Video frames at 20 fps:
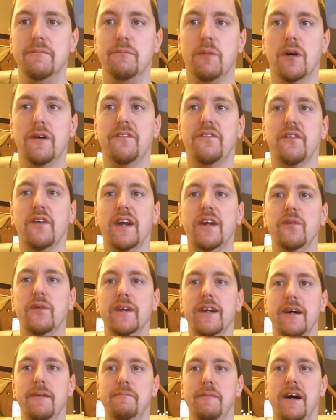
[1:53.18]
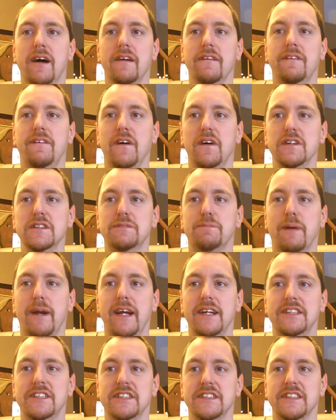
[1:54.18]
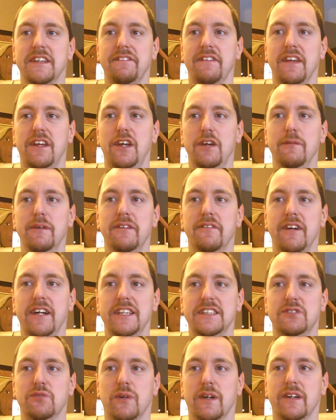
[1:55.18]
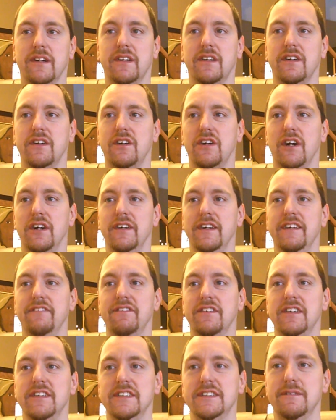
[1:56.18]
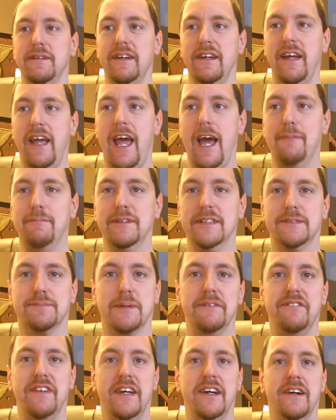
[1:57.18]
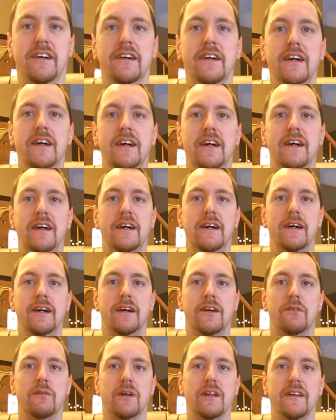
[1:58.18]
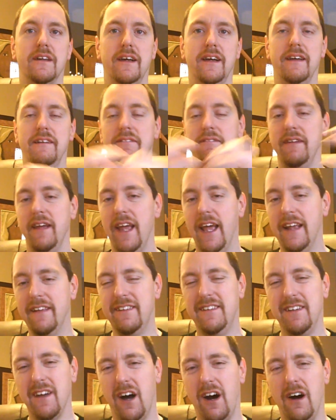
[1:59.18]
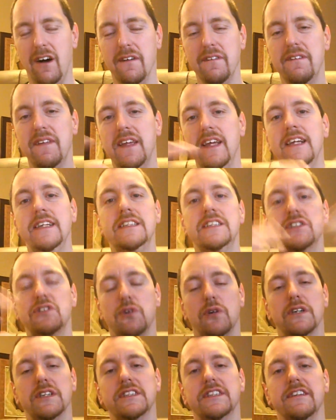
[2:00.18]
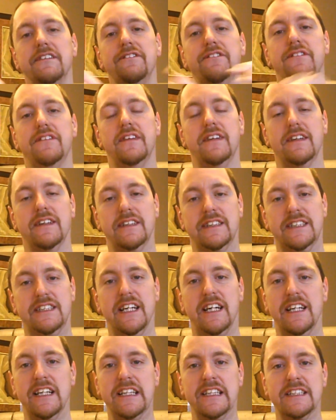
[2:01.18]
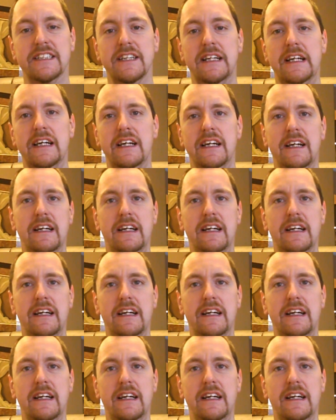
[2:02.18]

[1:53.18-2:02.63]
more frequent among those branches of the human race where carnivorous habits prevail. And to all these sorts of studies,